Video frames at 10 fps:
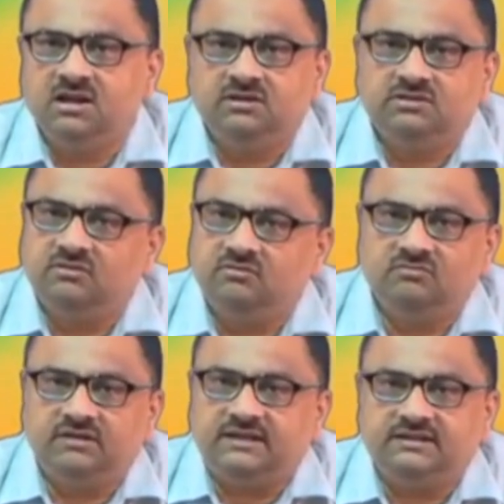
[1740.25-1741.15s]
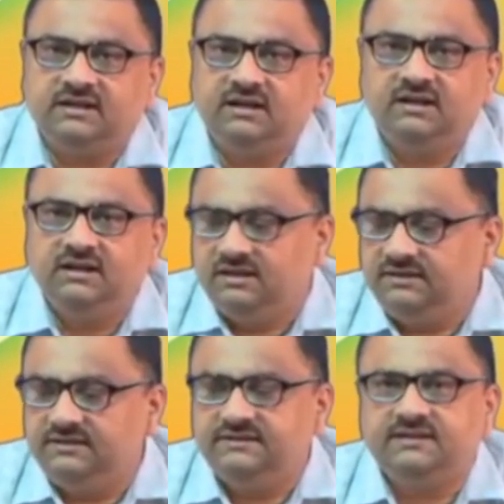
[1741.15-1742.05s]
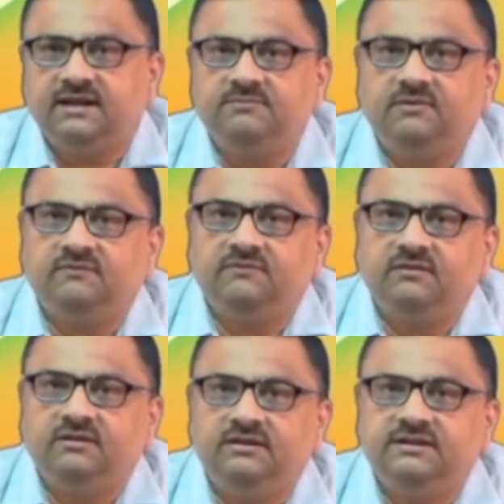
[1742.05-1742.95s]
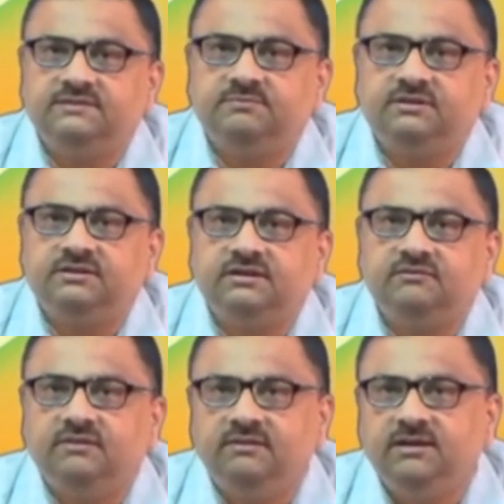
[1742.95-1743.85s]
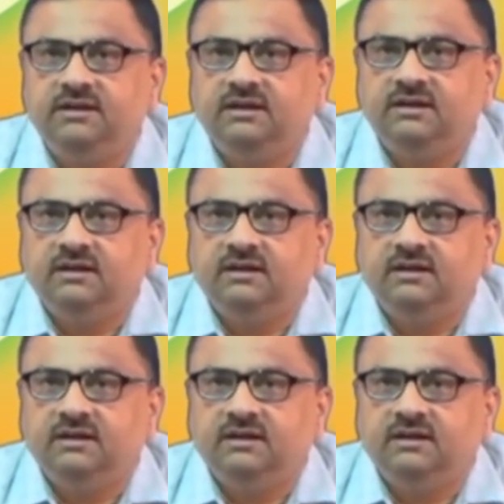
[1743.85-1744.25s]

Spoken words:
So, naturally this type of dispersion will be